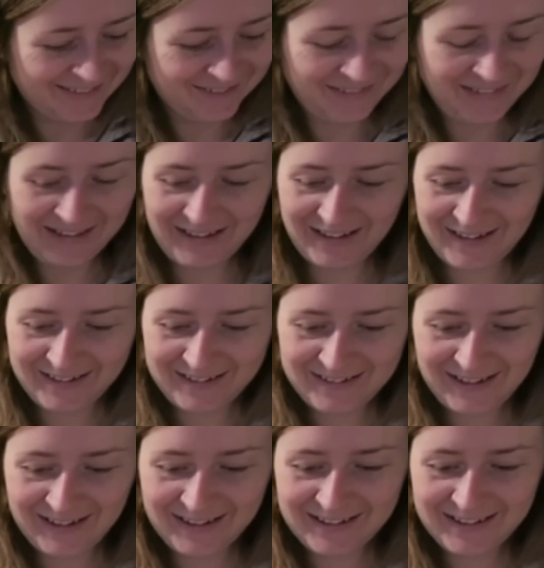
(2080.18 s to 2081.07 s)
My
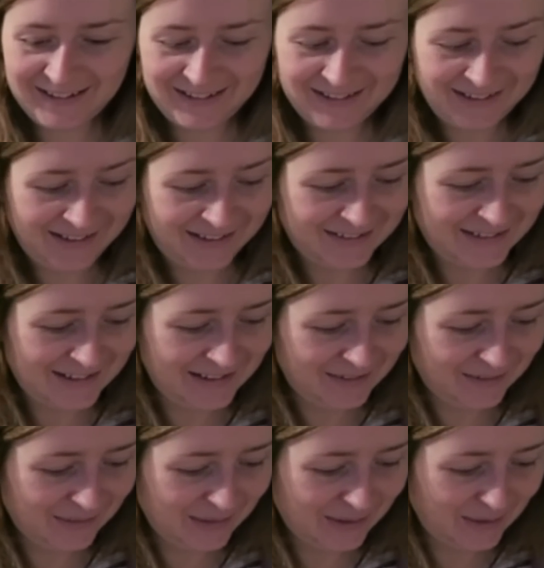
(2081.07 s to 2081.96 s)
goodness, he's such a
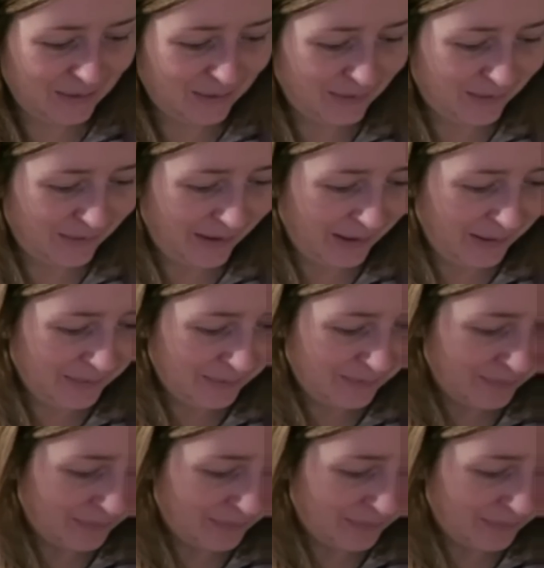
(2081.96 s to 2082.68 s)
little snorer.